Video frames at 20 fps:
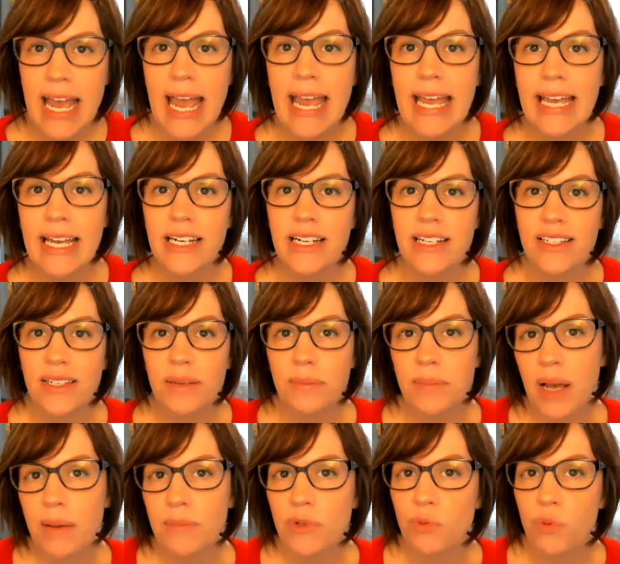And
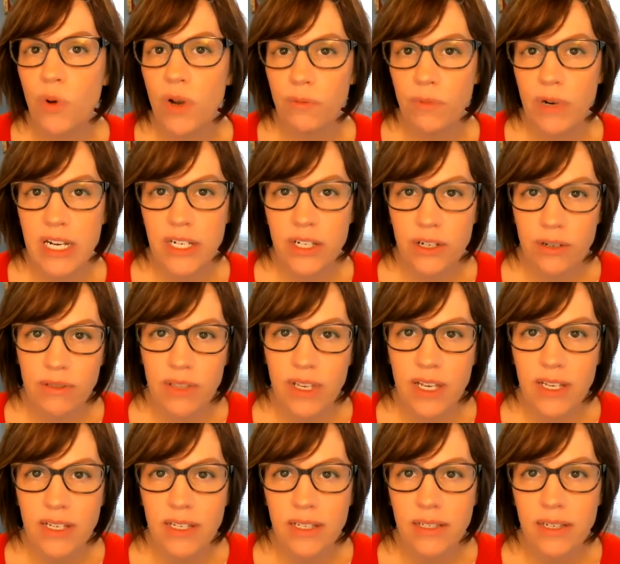sometimes when we do
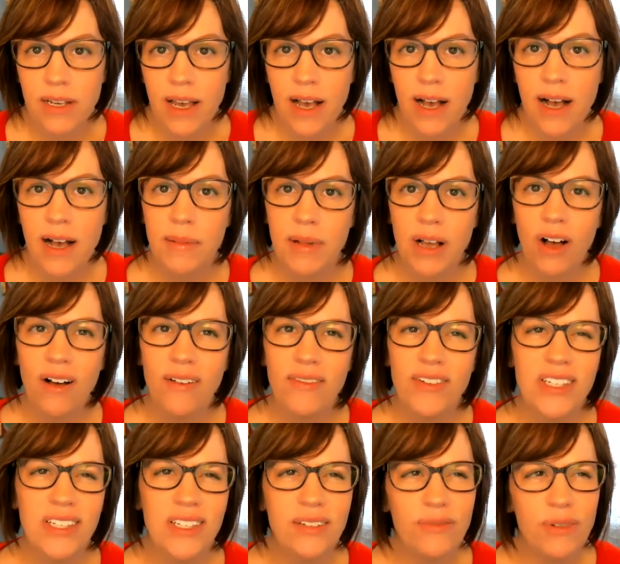this,
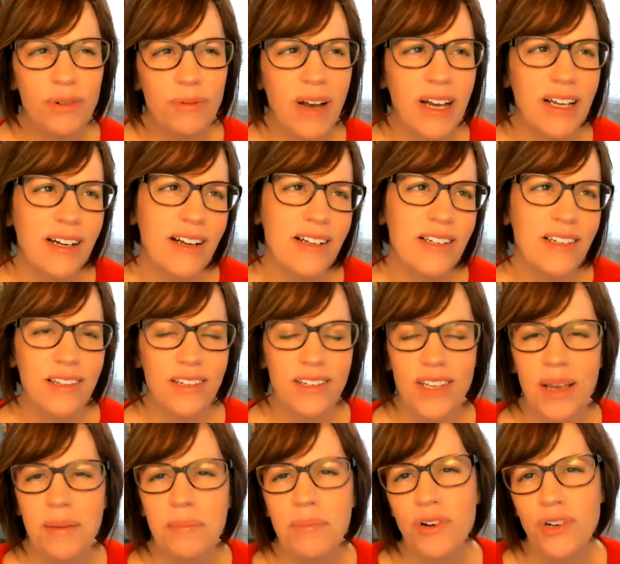obviously, if you're recognizing the
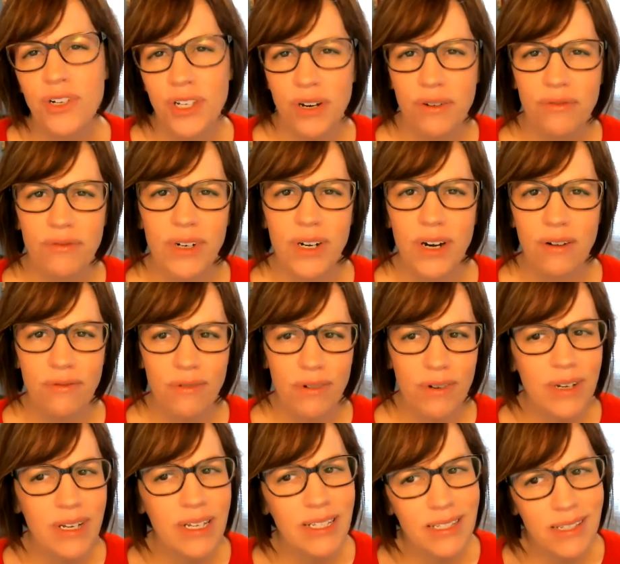same person over and
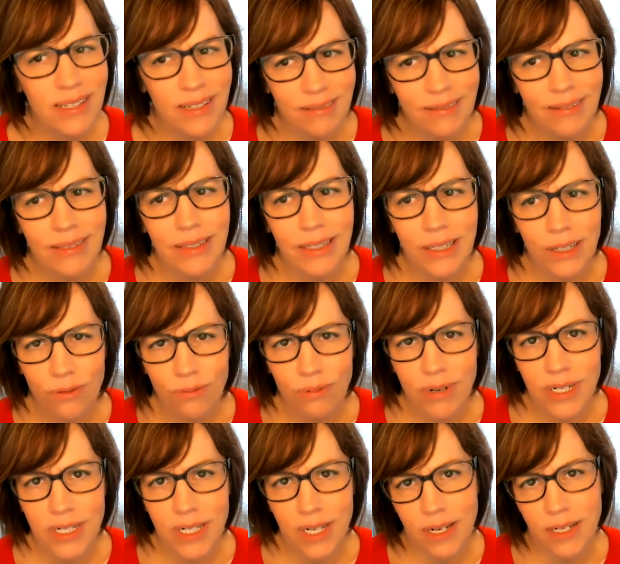over, it's a little
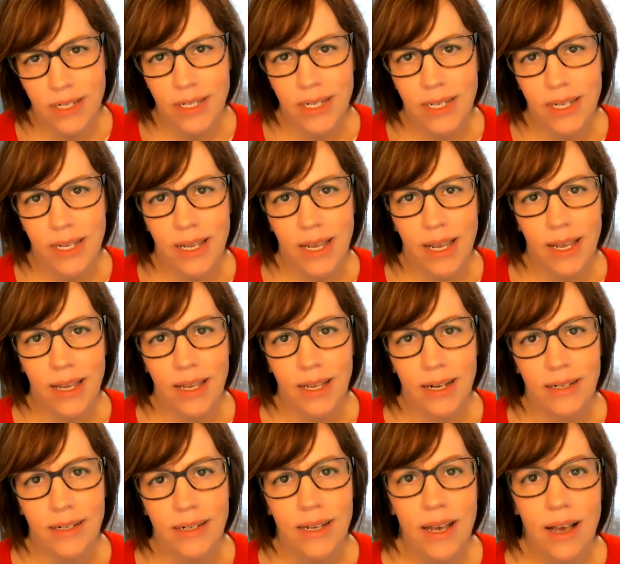redundant.
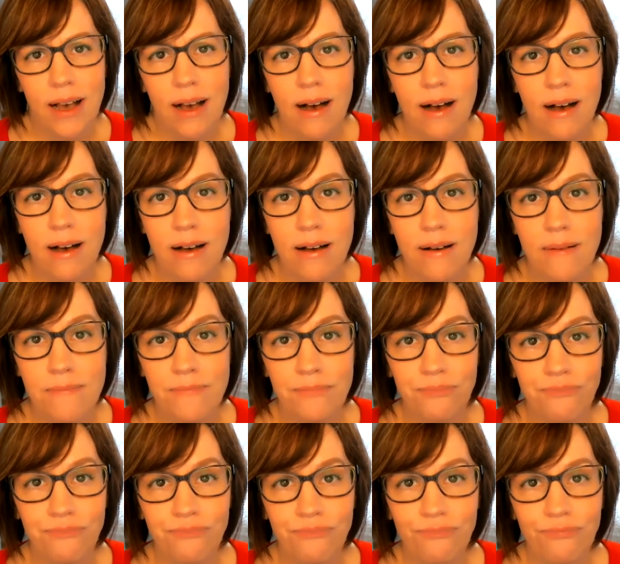And
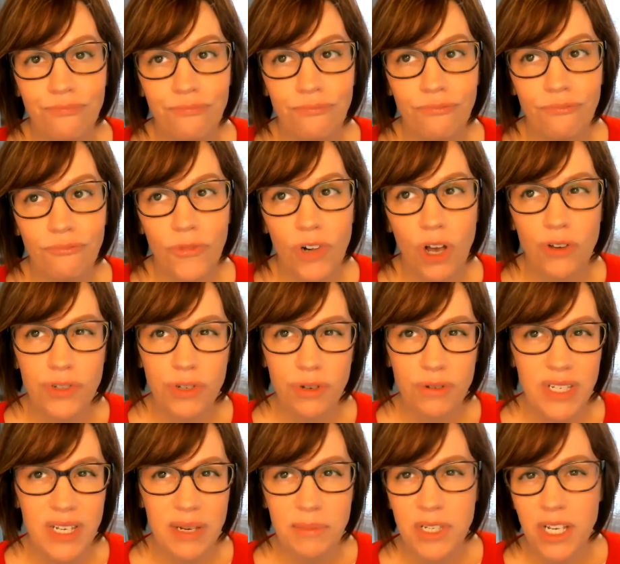also, it
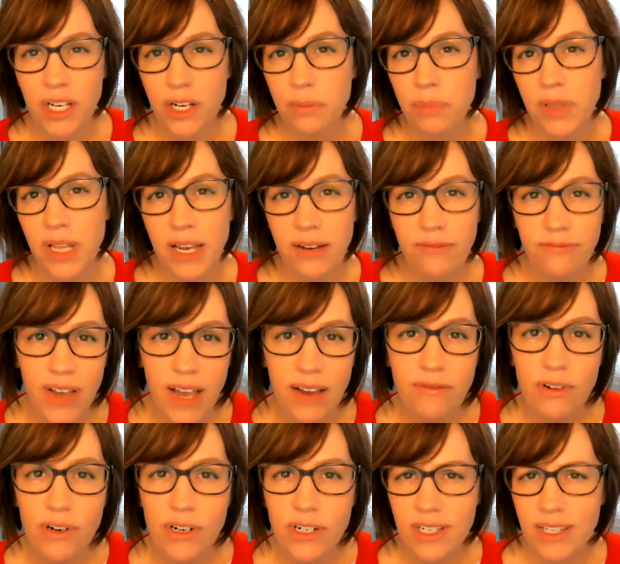seems like you're playing
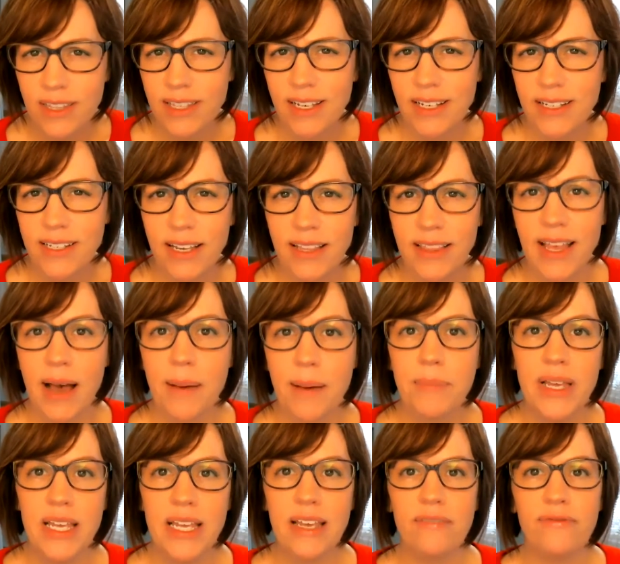favorites and things like that.
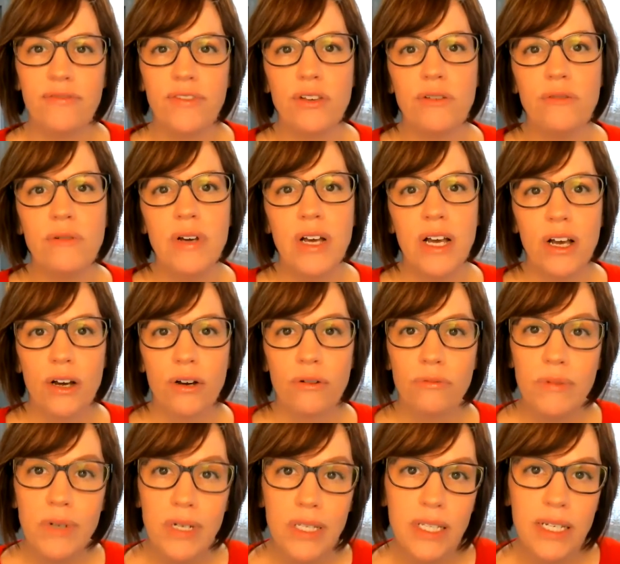But if you
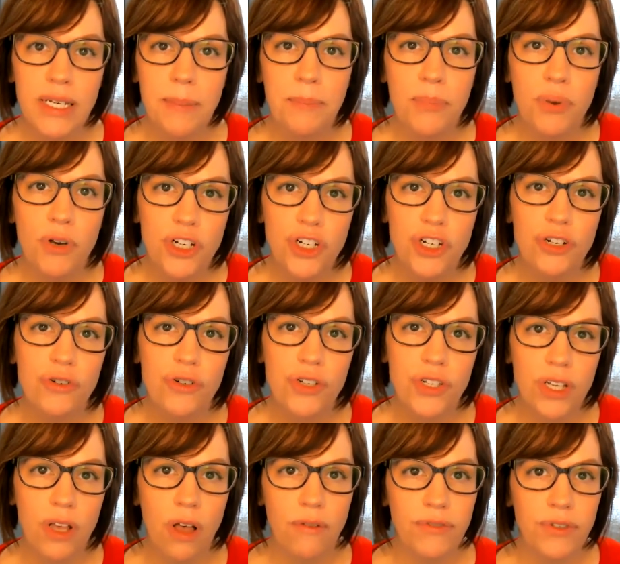really push
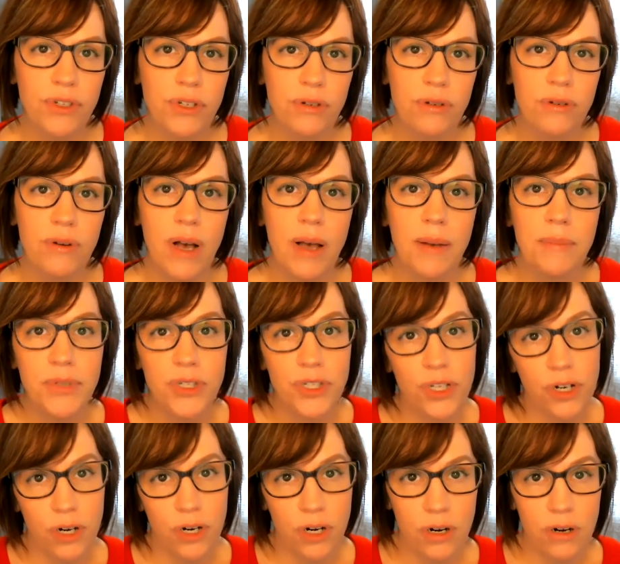yourself to
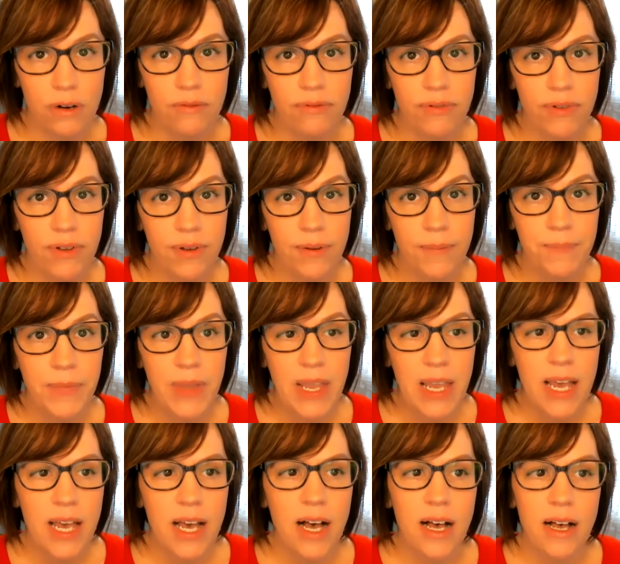observe
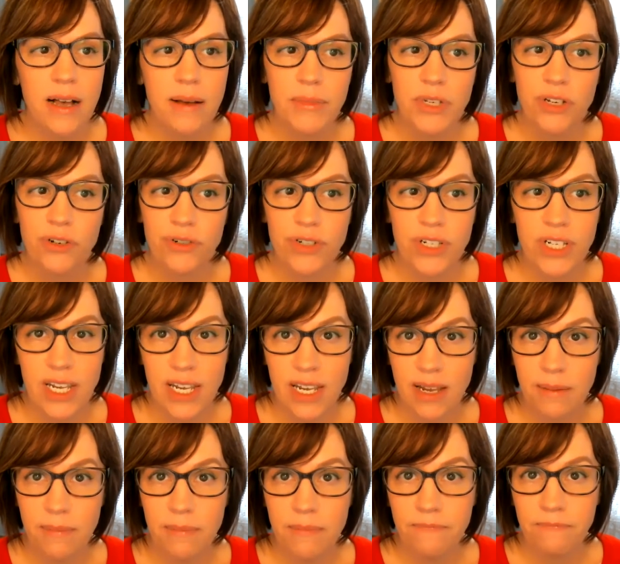your
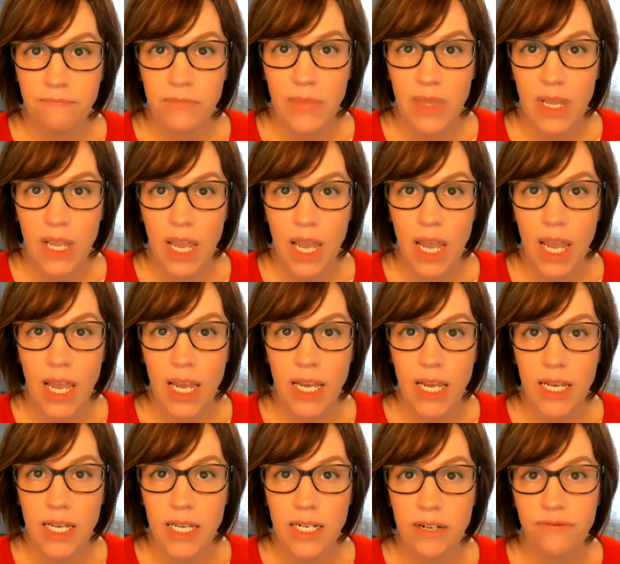team
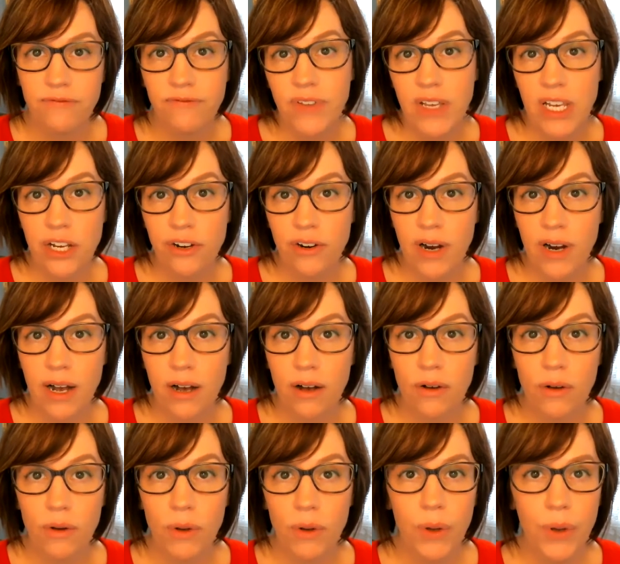and figure
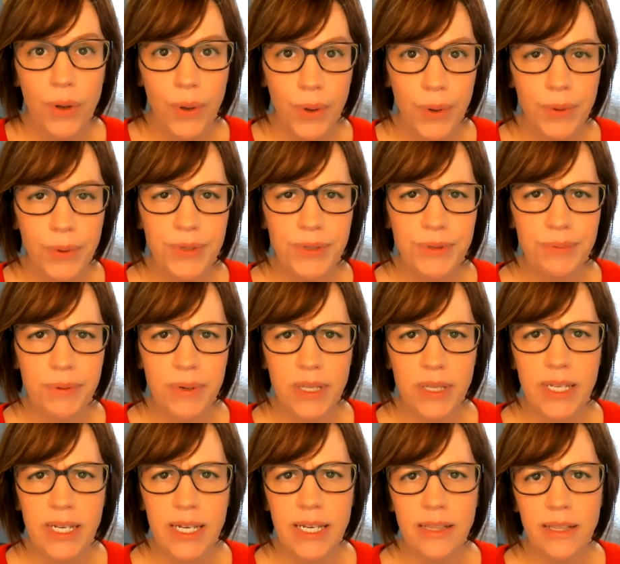out who's
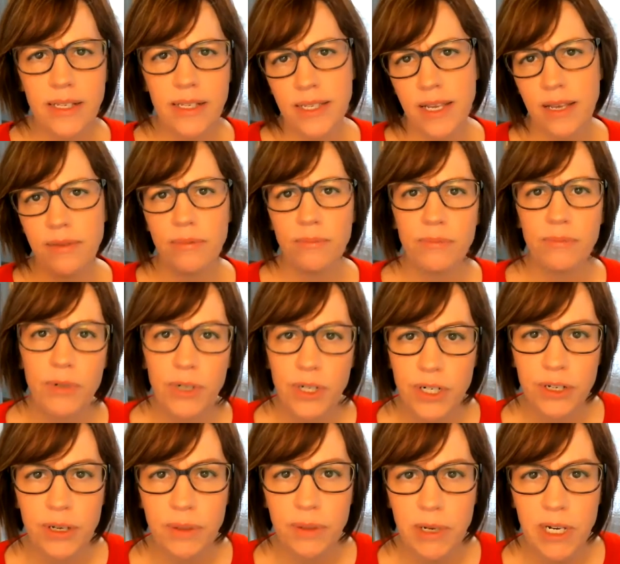really, let's say we're going
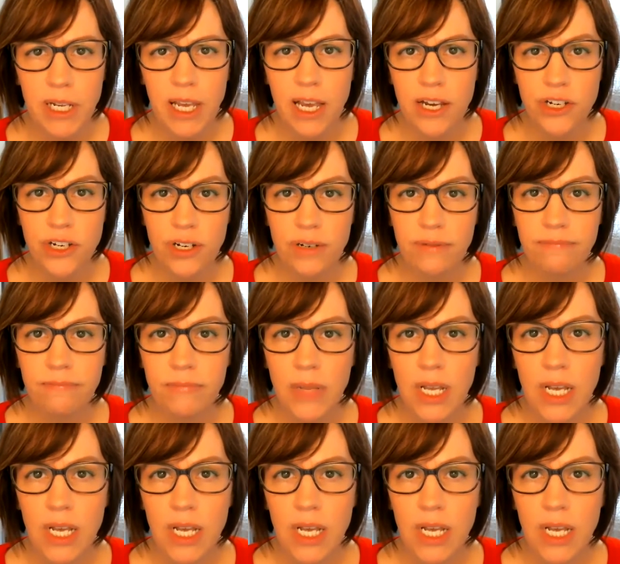to do communication.